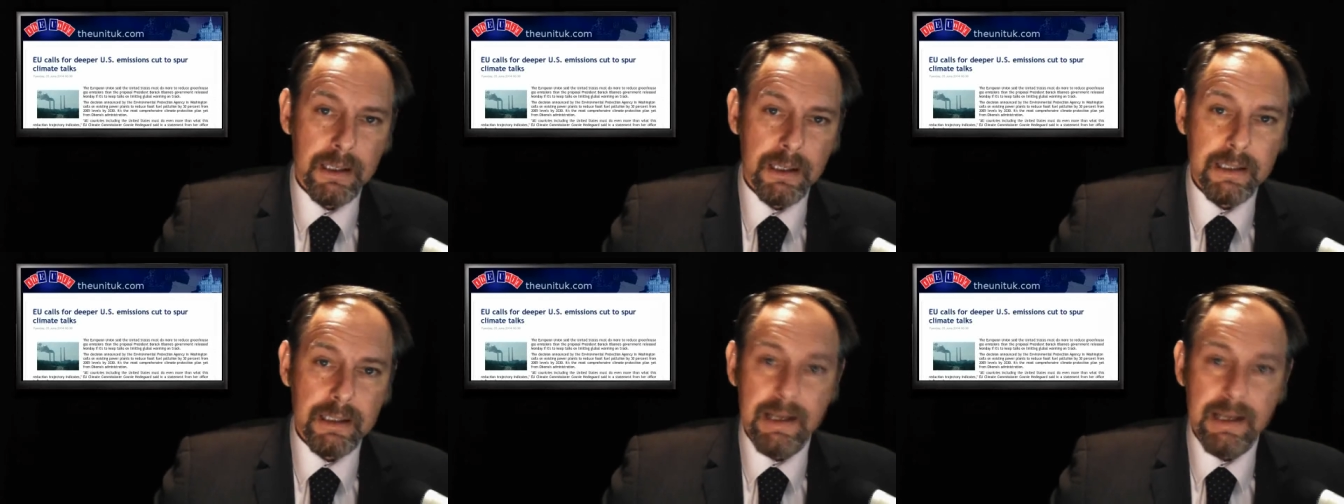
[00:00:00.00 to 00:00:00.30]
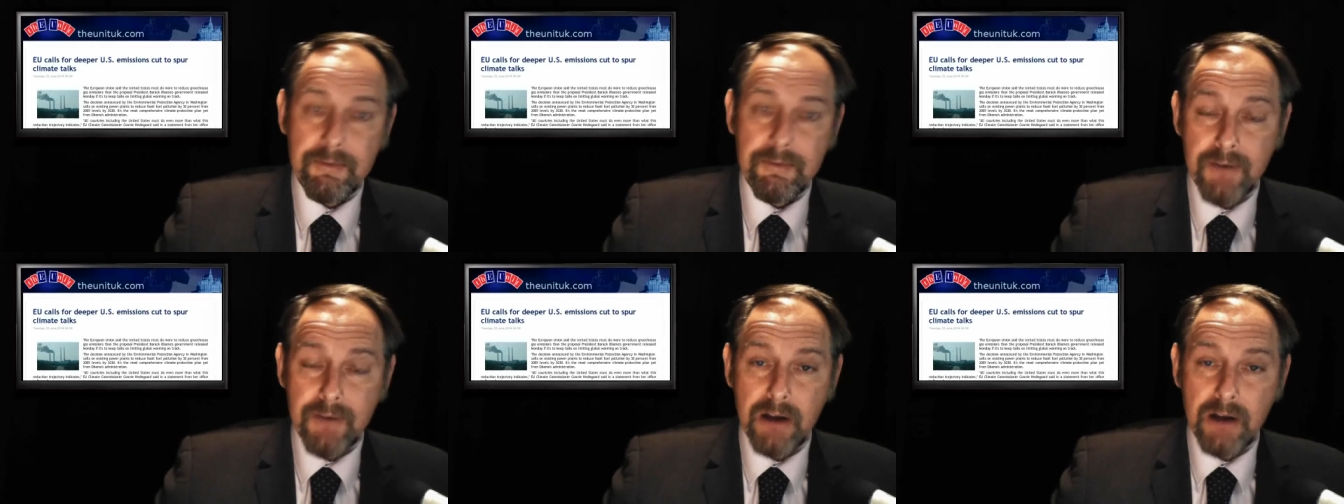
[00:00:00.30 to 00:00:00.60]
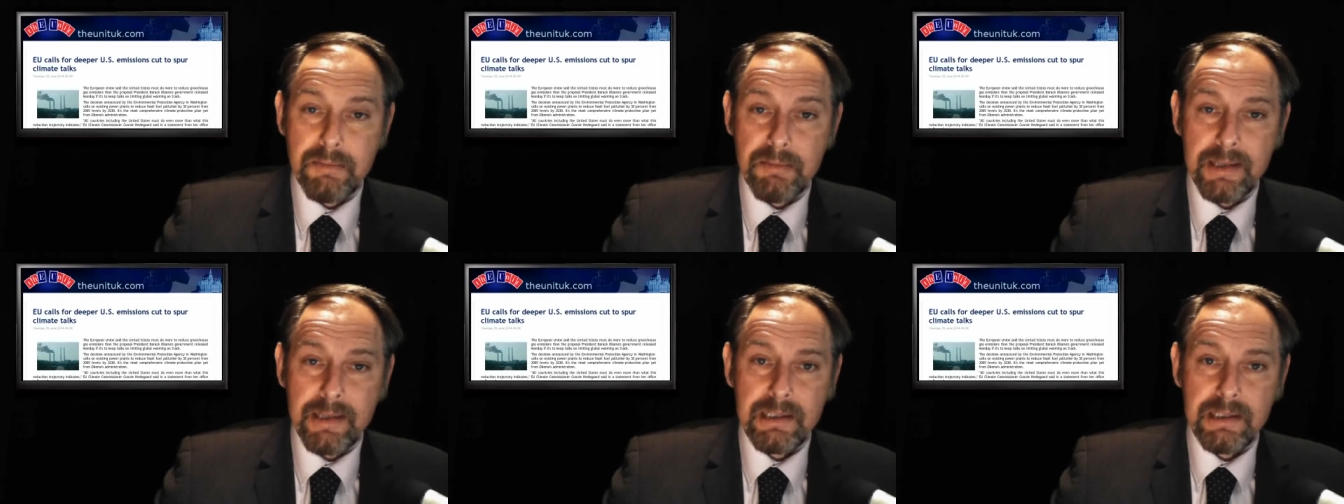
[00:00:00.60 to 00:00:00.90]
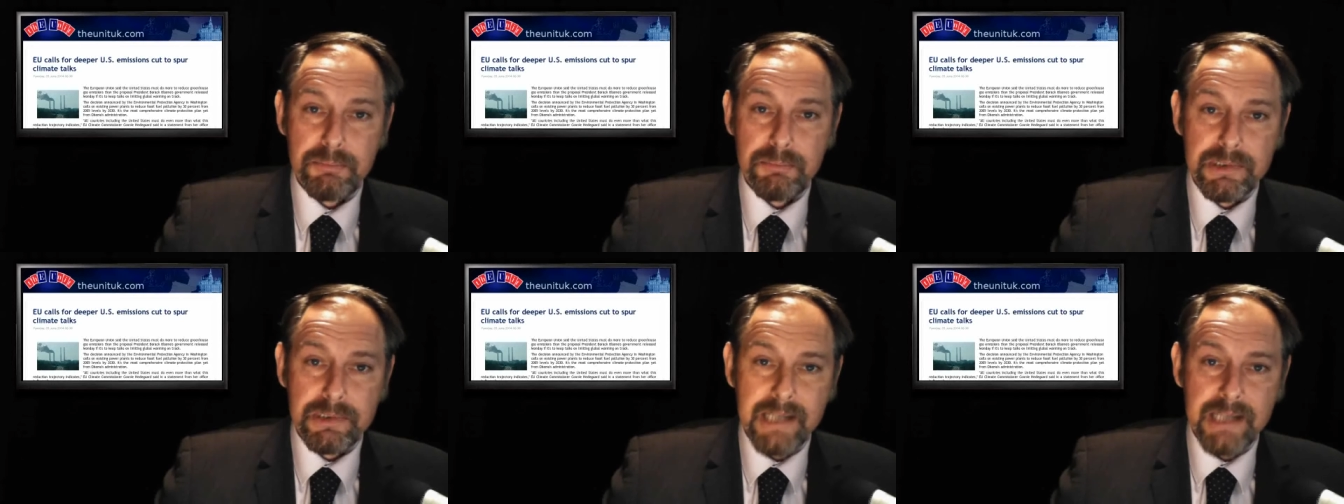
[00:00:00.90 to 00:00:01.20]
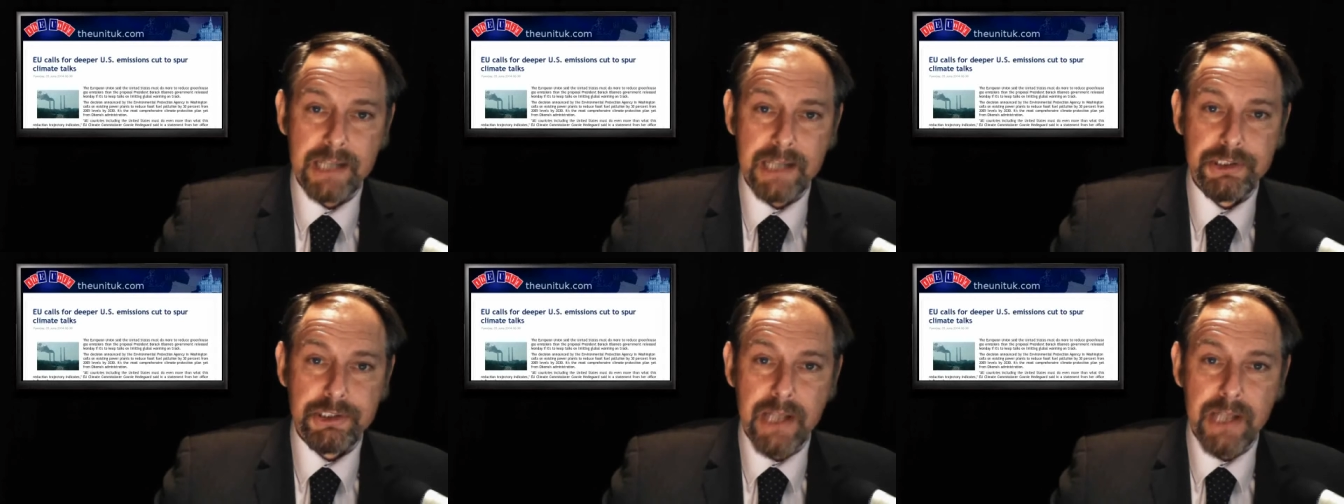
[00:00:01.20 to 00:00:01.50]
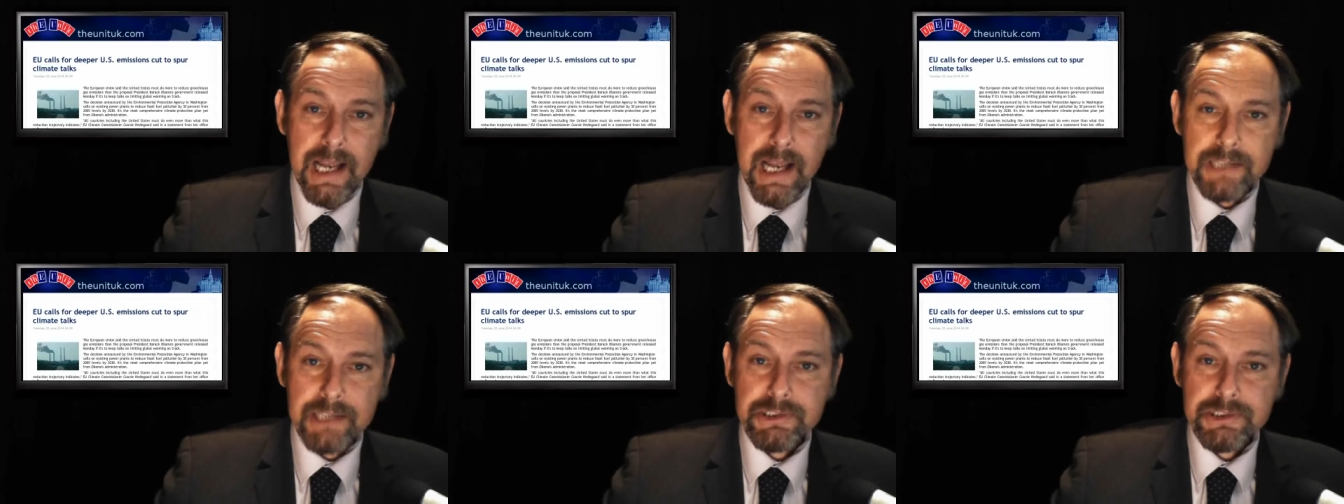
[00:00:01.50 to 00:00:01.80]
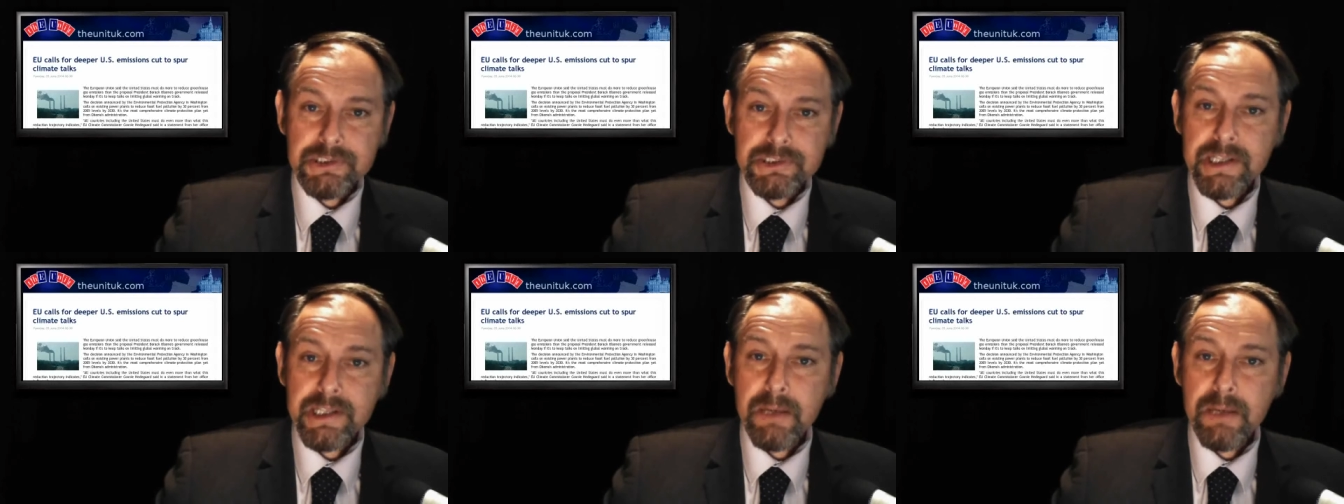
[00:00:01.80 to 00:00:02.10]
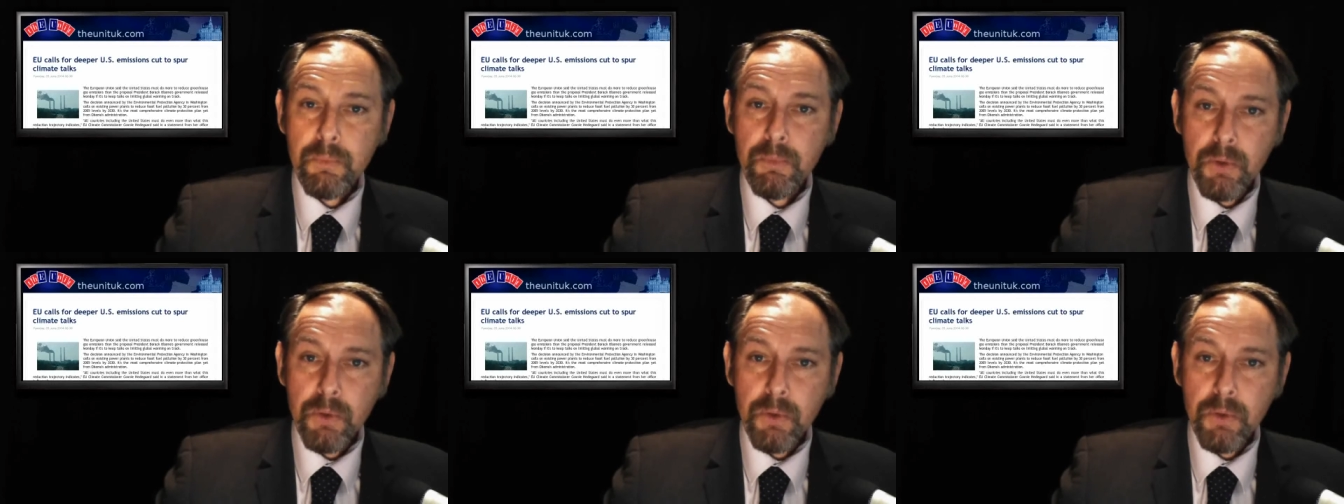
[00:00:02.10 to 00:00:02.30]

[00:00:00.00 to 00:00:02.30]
The Environmental Protection Agency in